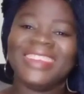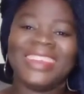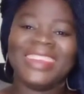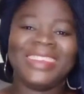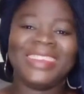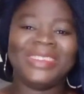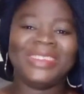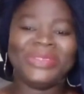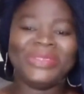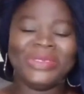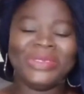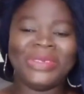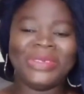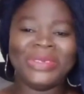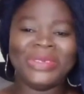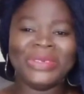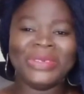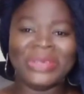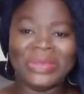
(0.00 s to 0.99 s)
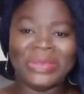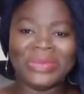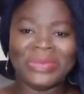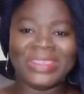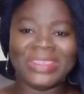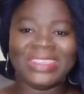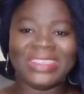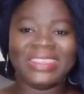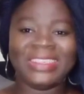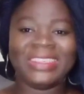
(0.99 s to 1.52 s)
if you don't know
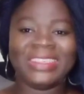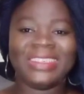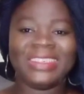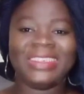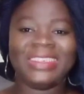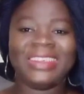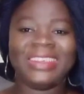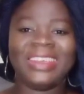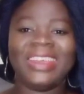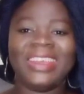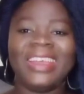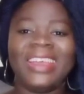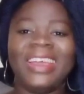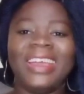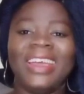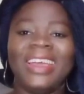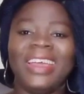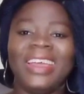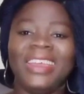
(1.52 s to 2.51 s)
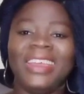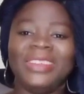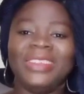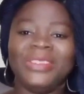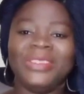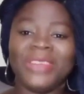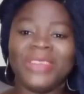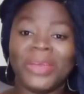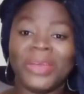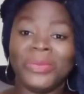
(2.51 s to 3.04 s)
me
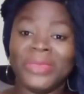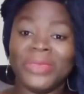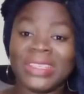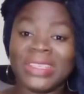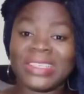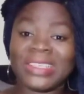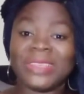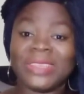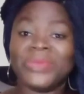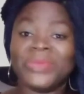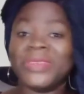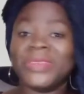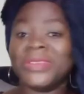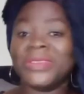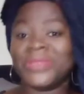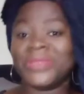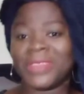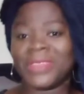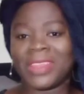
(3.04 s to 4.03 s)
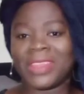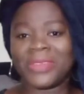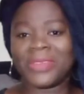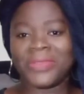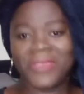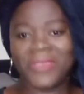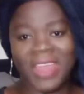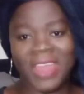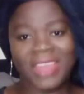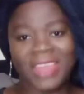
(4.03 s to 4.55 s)
and you're meeting me for the
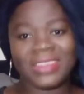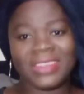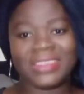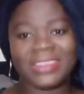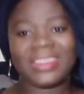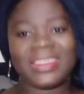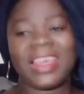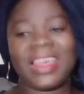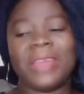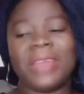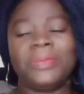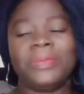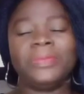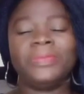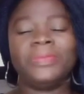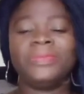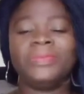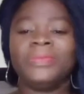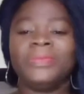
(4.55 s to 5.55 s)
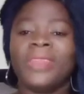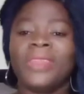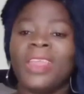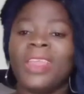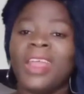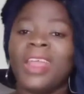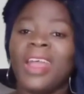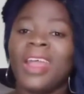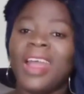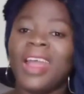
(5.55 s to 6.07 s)
first time,
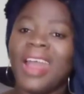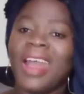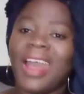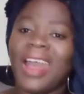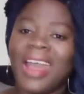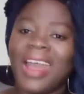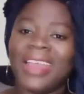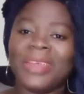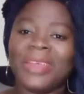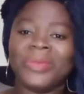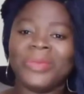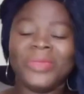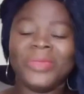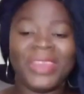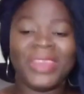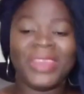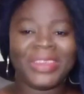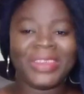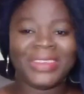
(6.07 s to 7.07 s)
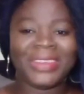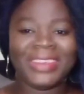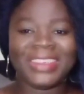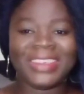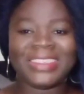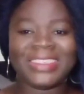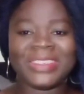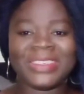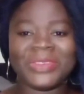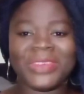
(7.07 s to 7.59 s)
I am Ekia
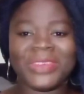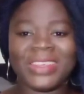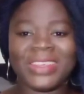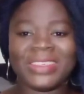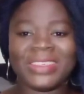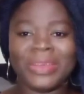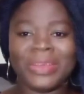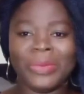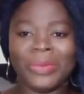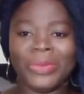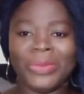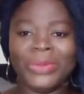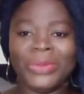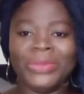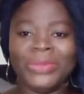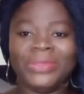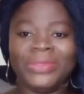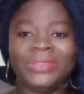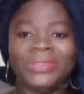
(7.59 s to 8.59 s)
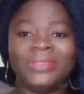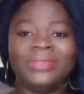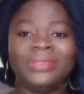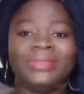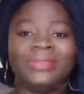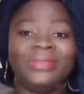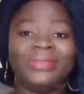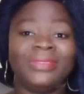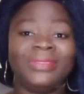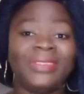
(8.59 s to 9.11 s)
Jiwe Champo.
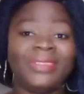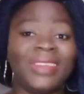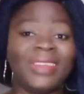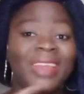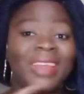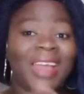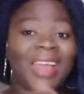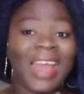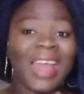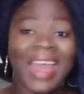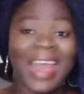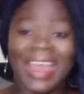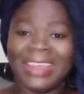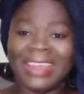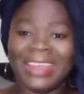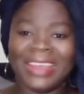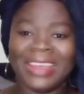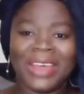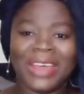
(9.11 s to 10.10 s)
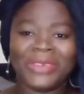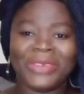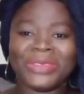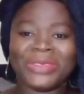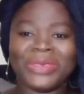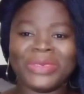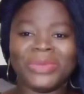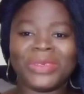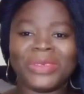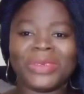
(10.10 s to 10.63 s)
I love
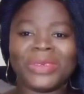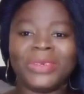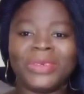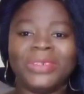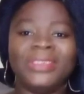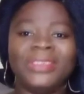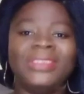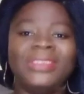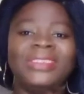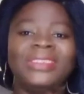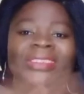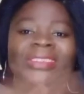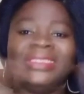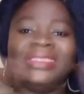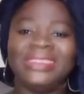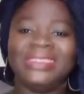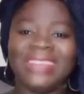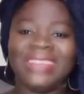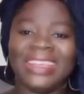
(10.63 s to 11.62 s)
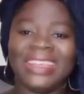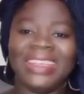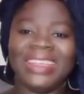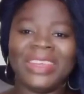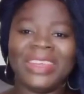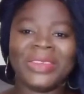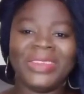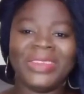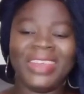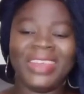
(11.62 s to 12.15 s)
to be called
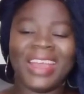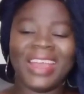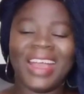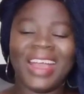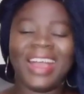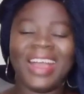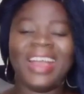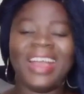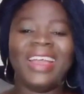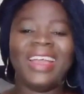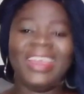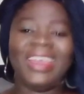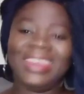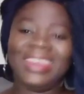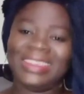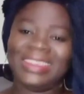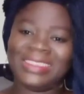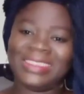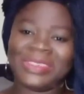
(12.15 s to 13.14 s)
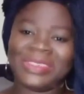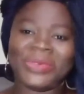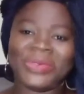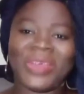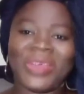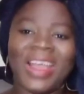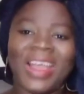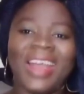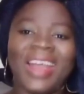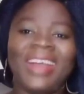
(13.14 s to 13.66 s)
Nanekia
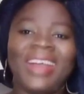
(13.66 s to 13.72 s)
Ejewa.